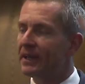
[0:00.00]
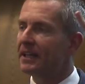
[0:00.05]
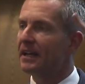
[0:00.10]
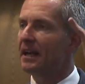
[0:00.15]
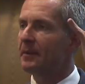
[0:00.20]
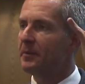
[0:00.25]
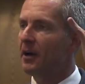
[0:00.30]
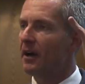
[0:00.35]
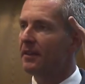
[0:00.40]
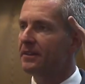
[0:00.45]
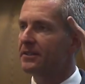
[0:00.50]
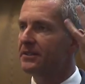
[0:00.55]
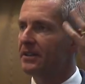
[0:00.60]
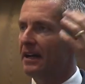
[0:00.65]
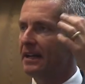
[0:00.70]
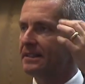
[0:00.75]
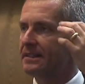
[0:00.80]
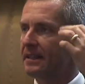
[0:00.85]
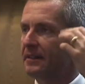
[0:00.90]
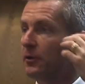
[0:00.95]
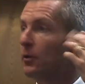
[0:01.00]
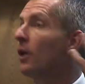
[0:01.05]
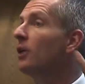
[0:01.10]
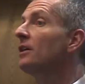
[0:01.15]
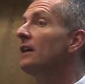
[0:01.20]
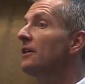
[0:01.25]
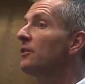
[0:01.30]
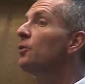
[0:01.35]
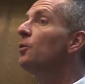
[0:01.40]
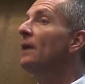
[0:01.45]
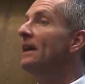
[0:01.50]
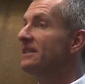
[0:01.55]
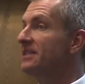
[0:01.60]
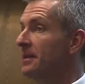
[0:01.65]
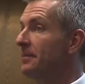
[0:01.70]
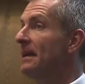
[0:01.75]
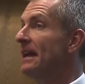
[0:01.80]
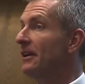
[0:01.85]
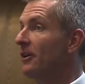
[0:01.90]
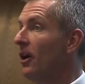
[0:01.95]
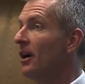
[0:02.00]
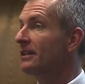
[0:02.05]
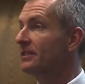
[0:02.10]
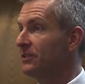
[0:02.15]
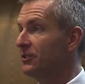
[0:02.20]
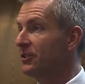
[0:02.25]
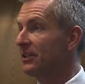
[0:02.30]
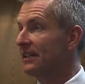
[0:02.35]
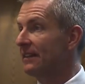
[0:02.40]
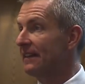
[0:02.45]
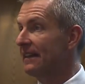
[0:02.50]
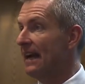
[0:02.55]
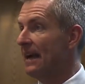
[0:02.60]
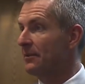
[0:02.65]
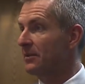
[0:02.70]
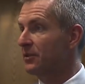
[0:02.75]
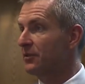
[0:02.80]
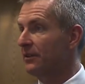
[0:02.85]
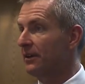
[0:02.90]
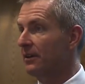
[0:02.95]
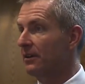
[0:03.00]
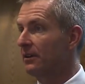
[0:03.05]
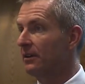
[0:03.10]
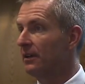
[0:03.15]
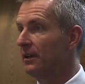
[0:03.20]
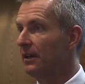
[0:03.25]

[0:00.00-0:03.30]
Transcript: we can hypothesize that there are other ways to make oxygen in the atmosphere.